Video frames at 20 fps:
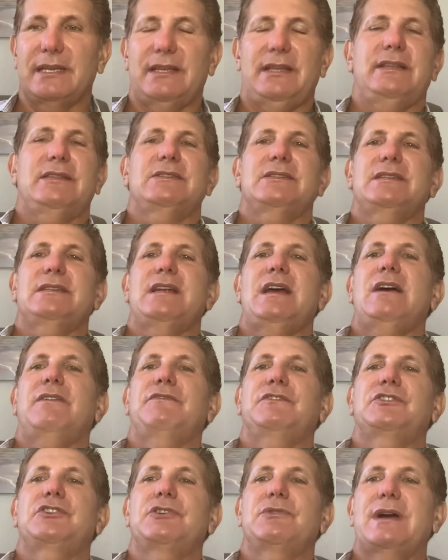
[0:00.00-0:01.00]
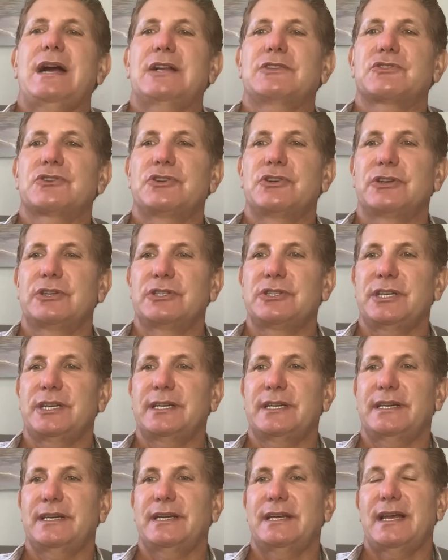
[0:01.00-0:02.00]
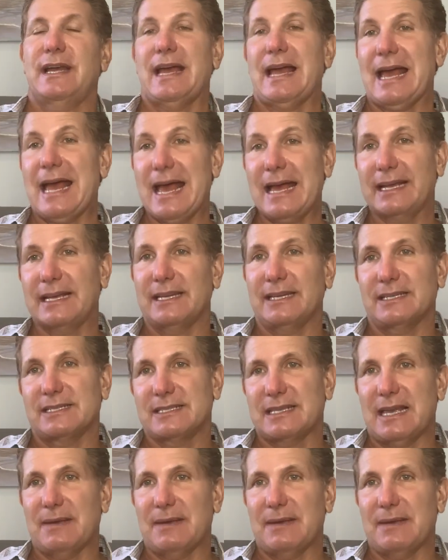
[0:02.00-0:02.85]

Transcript: It's an alpha-2 adrenergic agonist.